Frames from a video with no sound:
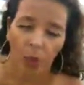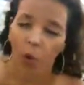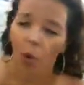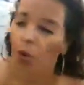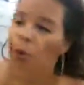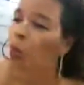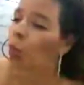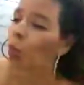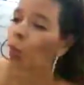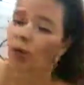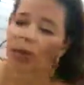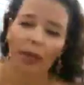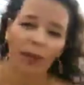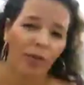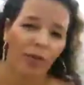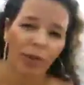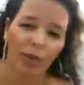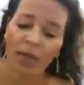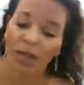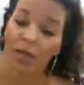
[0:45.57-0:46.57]
or
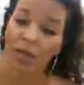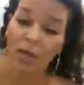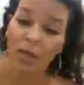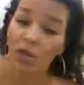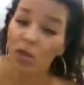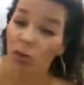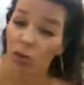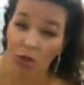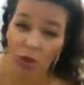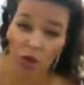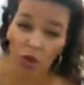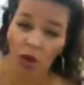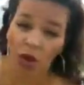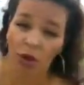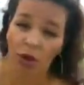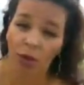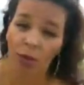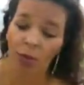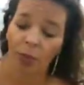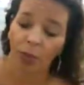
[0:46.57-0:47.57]
whatever the insults are.